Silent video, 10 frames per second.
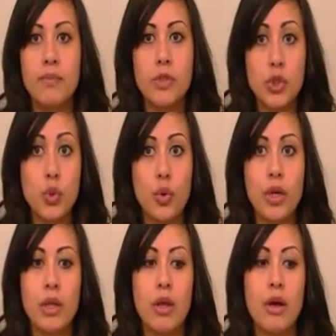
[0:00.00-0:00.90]

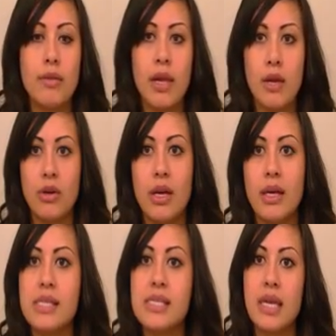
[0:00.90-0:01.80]
tutorial on the
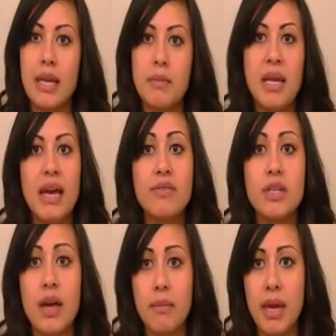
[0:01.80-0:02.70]
haircut. Because again, I'm going to have to
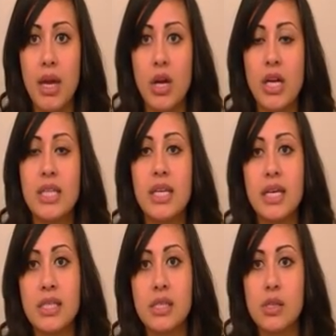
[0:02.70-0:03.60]
cut my hair in the
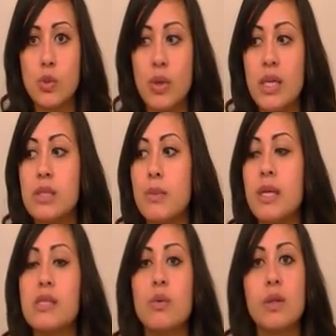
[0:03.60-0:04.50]
next 6 weeks
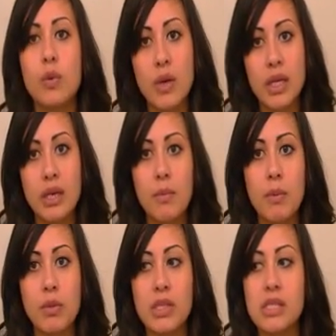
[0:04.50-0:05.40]
because I really want to keep
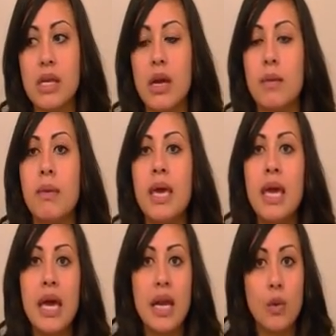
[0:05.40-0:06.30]
up with this time.
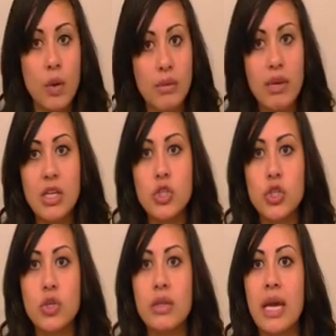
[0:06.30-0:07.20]
And I want to make
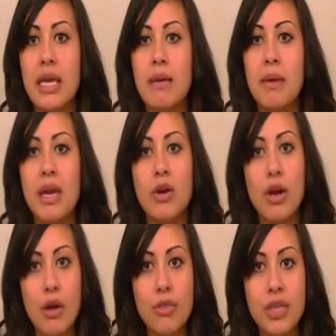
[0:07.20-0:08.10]
sure that I get my hair
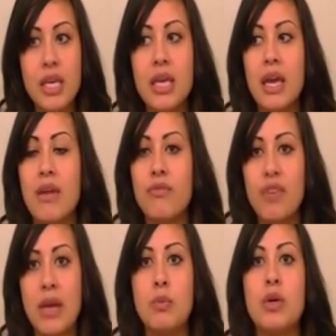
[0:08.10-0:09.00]
healthy and
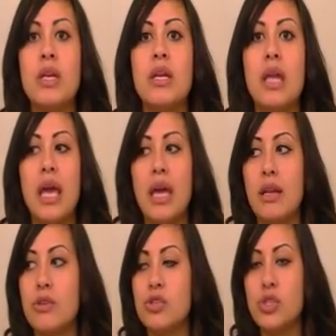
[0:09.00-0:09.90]
vibrant
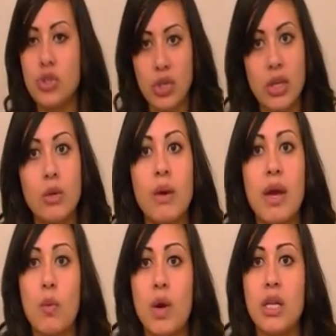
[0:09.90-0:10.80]
and just looking the way
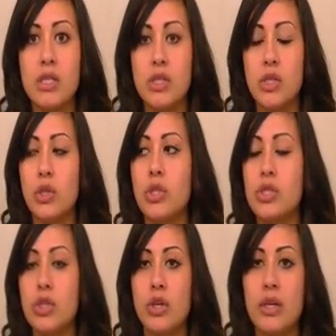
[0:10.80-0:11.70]
I want it
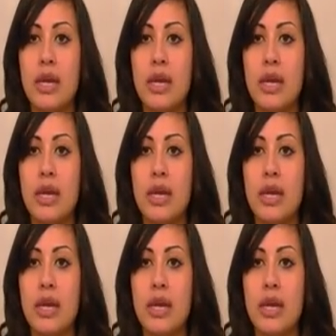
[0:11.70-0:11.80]
to look